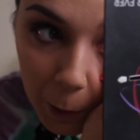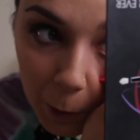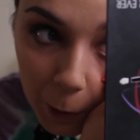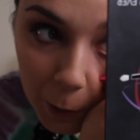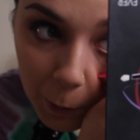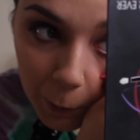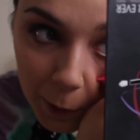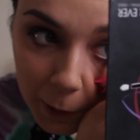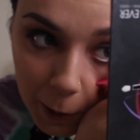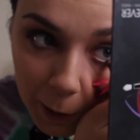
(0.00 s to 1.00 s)
just to
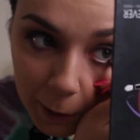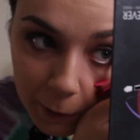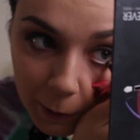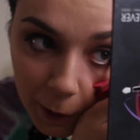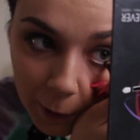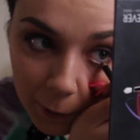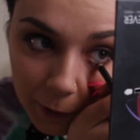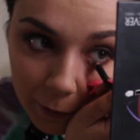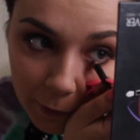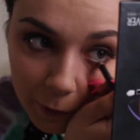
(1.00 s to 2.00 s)
bring the eyes out
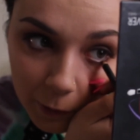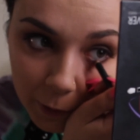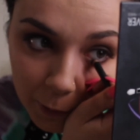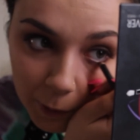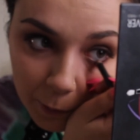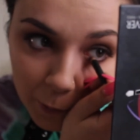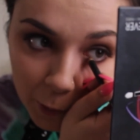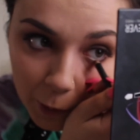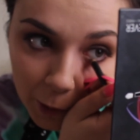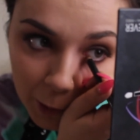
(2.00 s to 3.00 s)
even a little bit
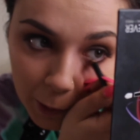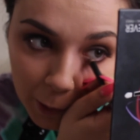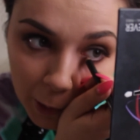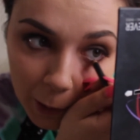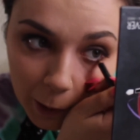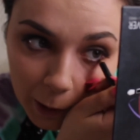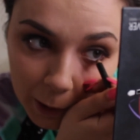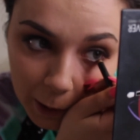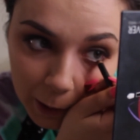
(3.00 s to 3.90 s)
more. And